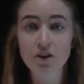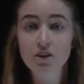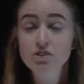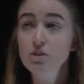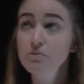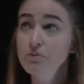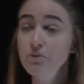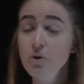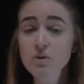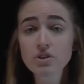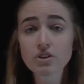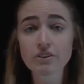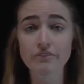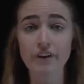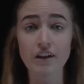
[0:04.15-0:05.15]
So before we
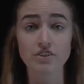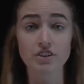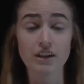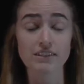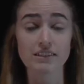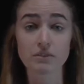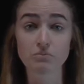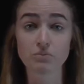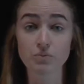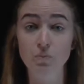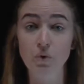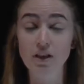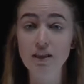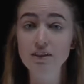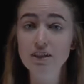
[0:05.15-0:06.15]
look at factorising,
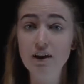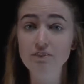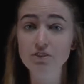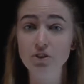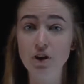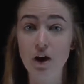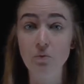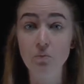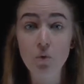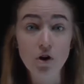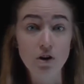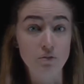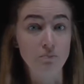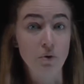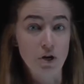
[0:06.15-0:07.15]
we need to have a look at
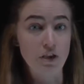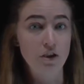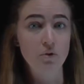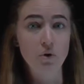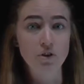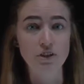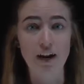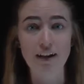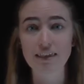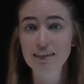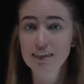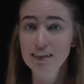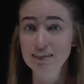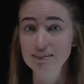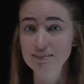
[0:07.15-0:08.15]
what a monic quadratic
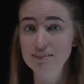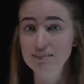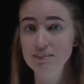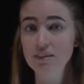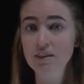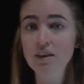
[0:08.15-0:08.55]
is.